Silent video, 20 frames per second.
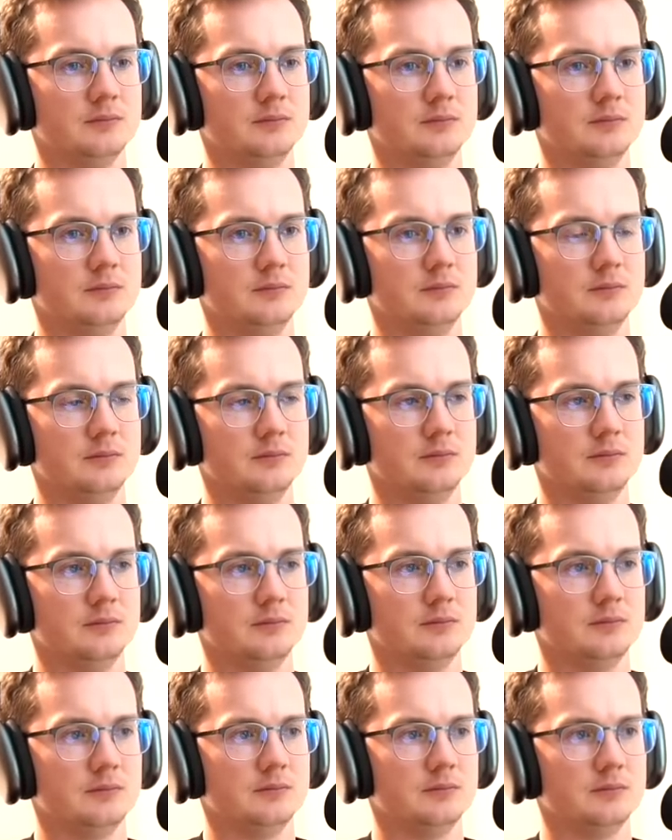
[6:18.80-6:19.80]

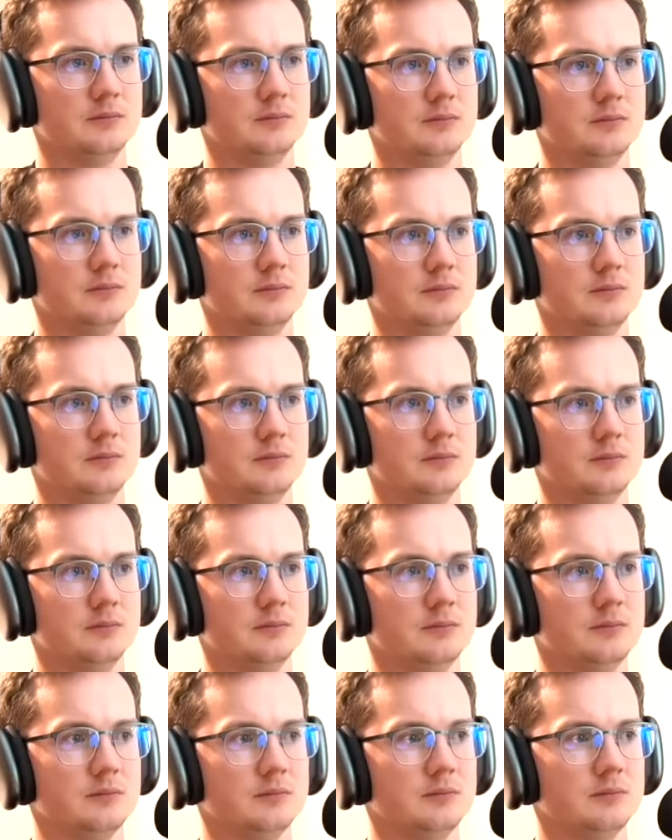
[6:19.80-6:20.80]

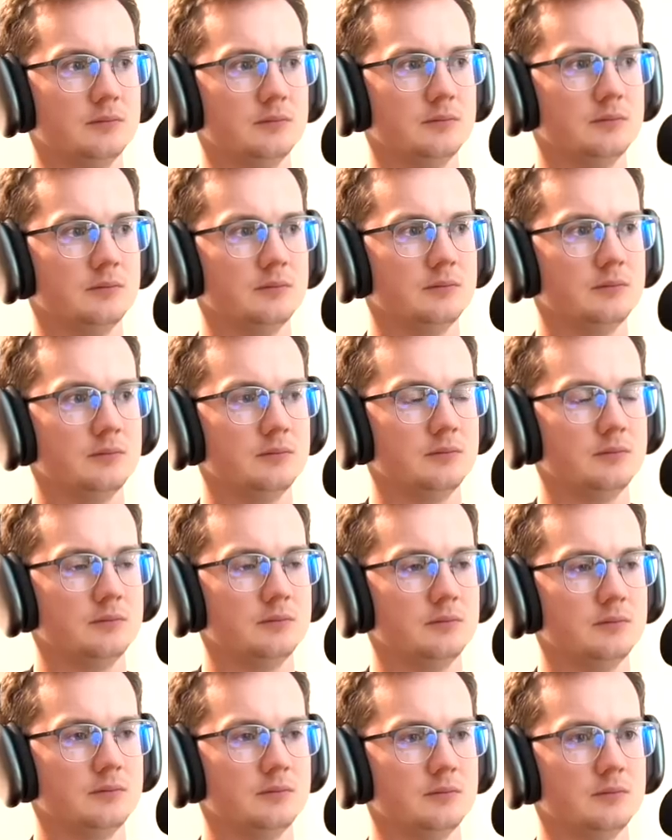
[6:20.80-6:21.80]

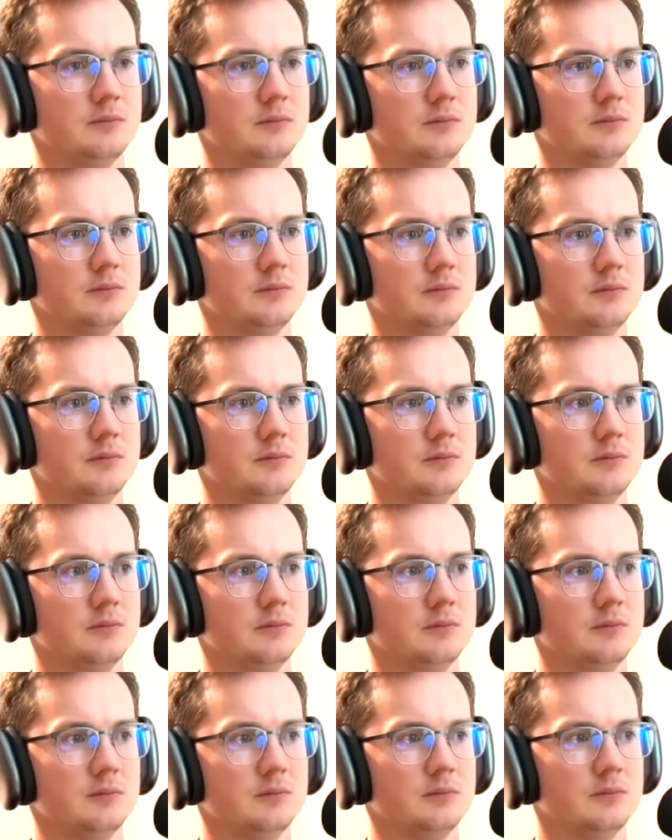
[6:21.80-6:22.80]

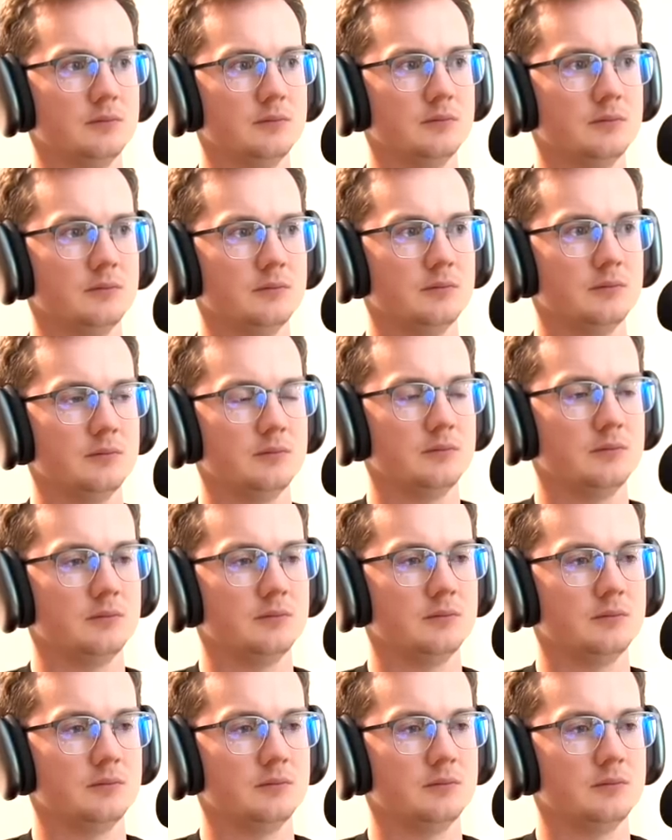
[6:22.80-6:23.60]
The person shown says nothing.